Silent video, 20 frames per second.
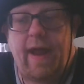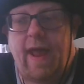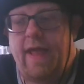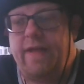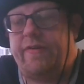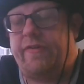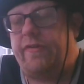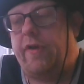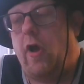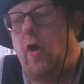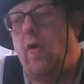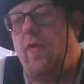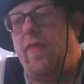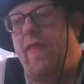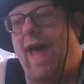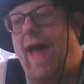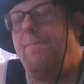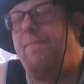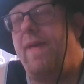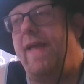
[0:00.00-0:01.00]
So
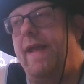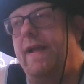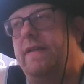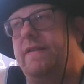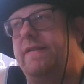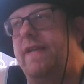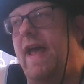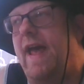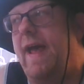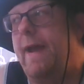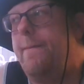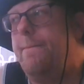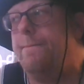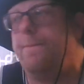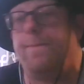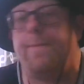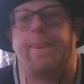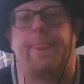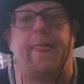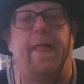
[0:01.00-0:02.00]
that being said,
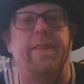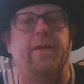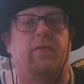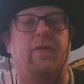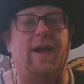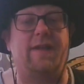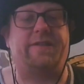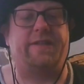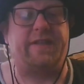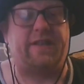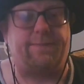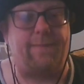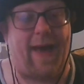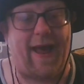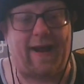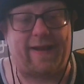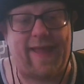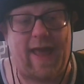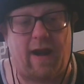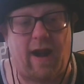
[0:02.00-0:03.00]
the rest of
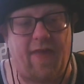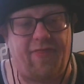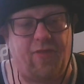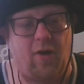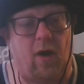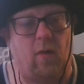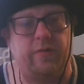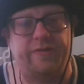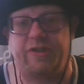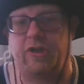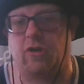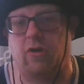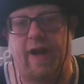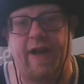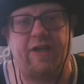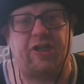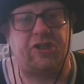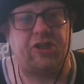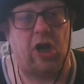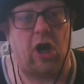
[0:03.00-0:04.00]
SmackDown I thought was a
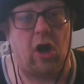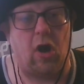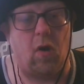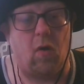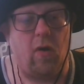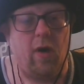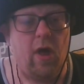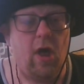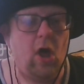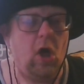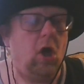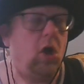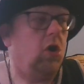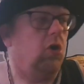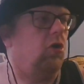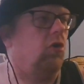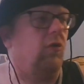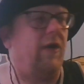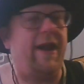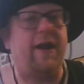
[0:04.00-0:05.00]
great show.
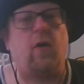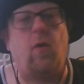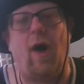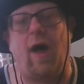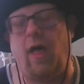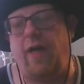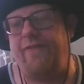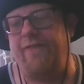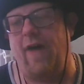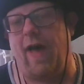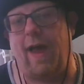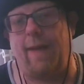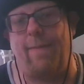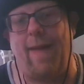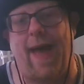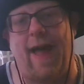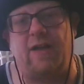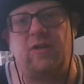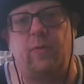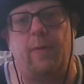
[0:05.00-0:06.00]
Great qualifying
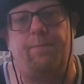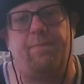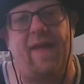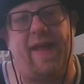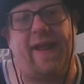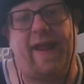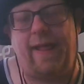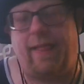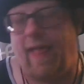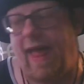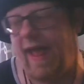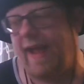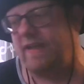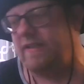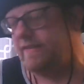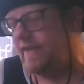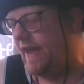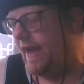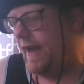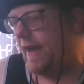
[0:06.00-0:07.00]
match with Big E
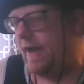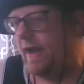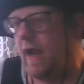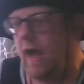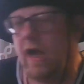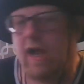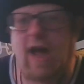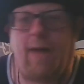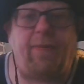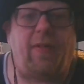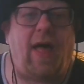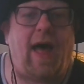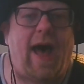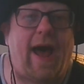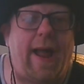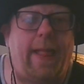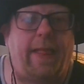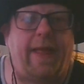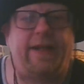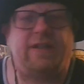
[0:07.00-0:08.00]
Langston. A couple of
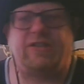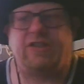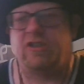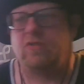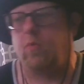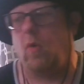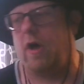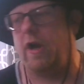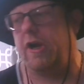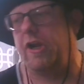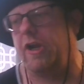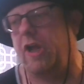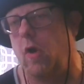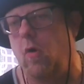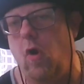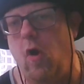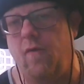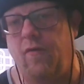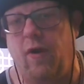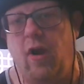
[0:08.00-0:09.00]
highlights just wanted to
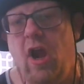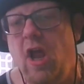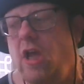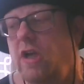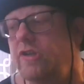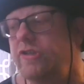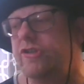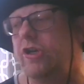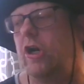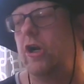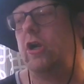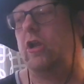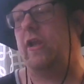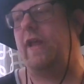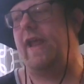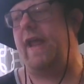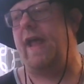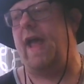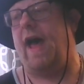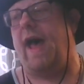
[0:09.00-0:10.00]
go over.
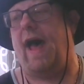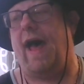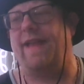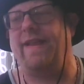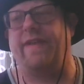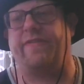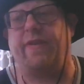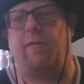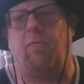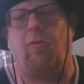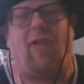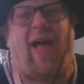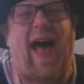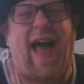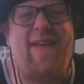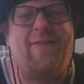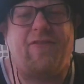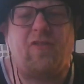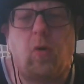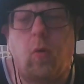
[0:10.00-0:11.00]
Certainly, I did some
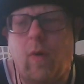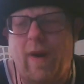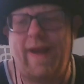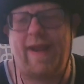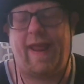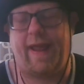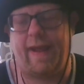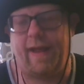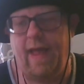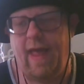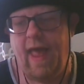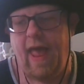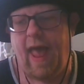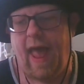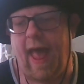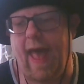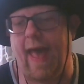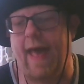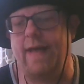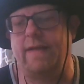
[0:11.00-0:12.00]
live tweeting
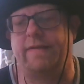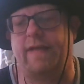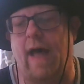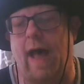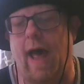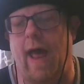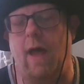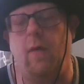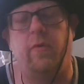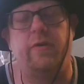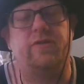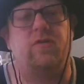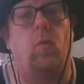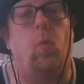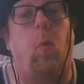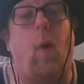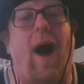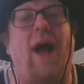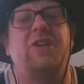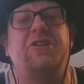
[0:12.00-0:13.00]
as I was
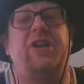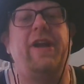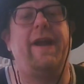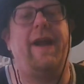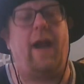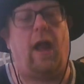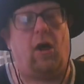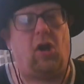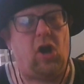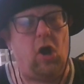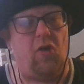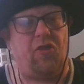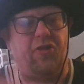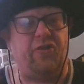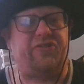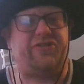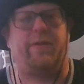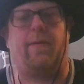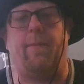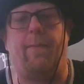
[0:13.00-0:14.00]
watching, and I'll go through
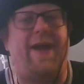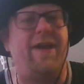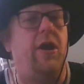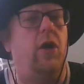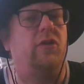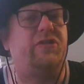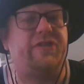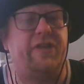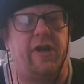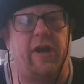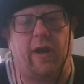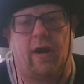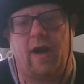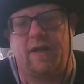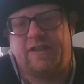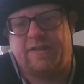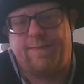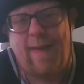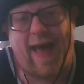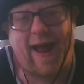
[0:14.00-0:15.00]
some of my notes here
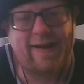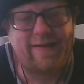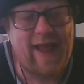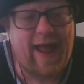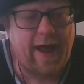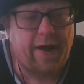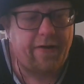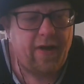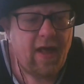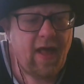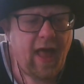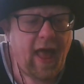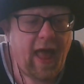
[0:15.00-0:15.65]
on SmackDown.